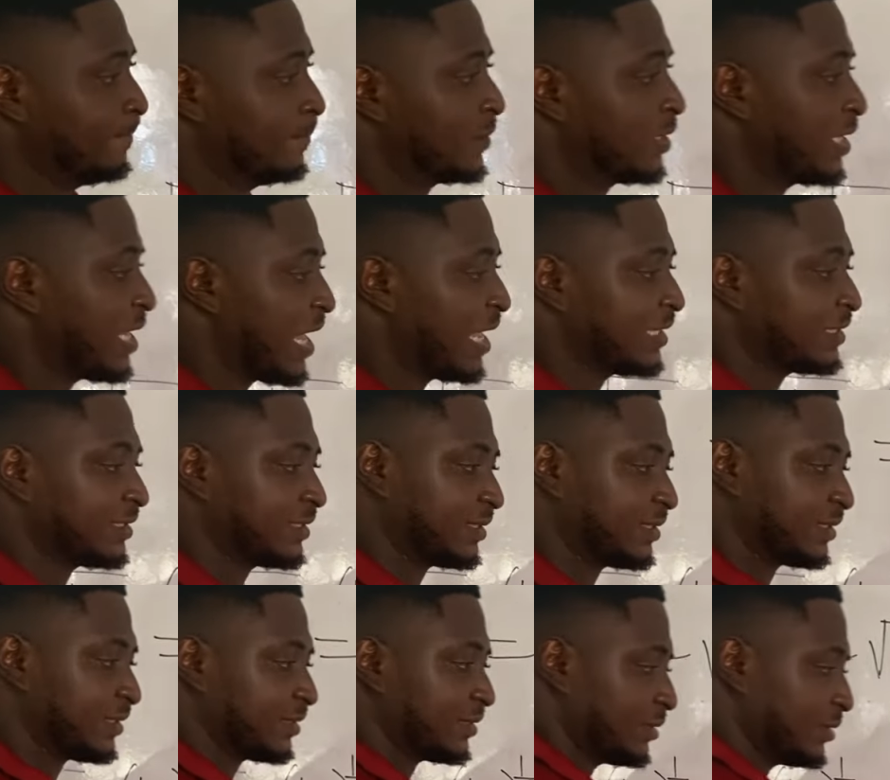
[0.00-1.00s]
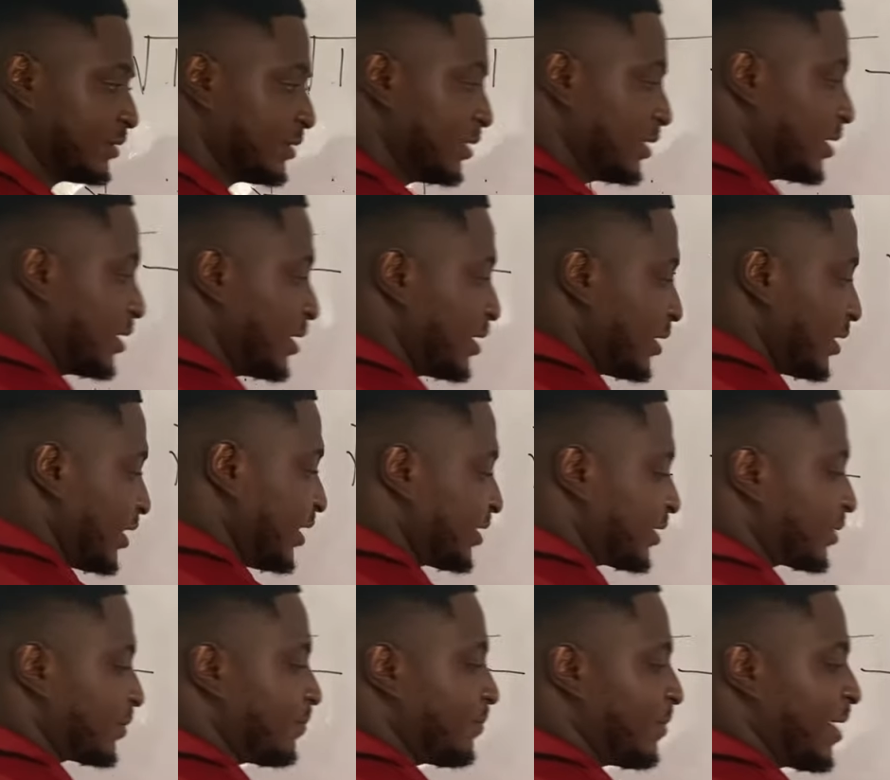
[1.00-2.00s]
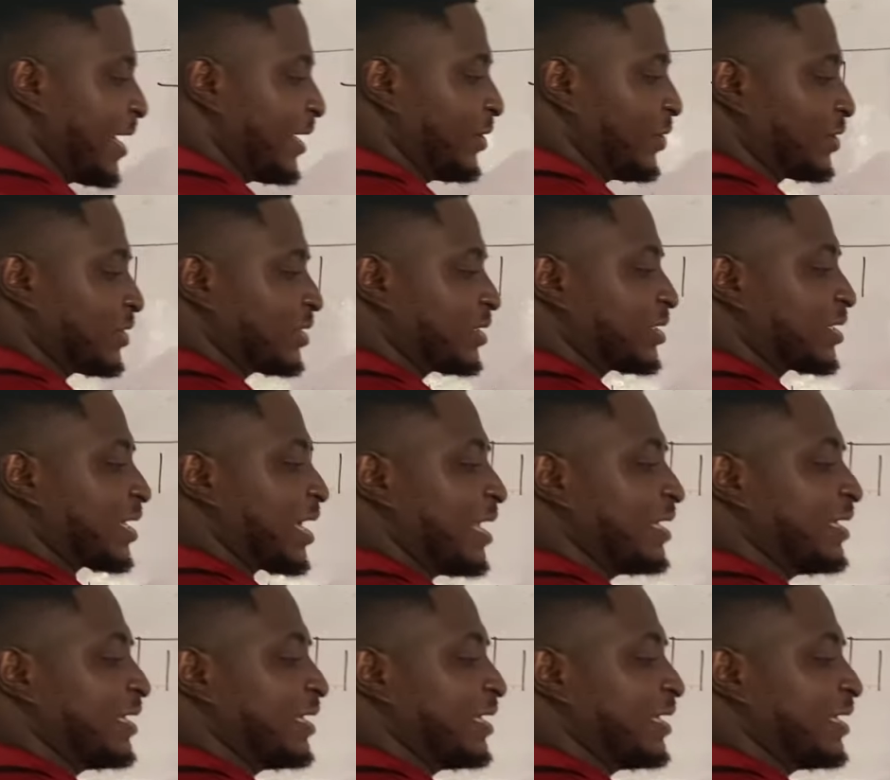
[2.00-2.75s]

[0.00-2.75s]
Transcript: plus this minus can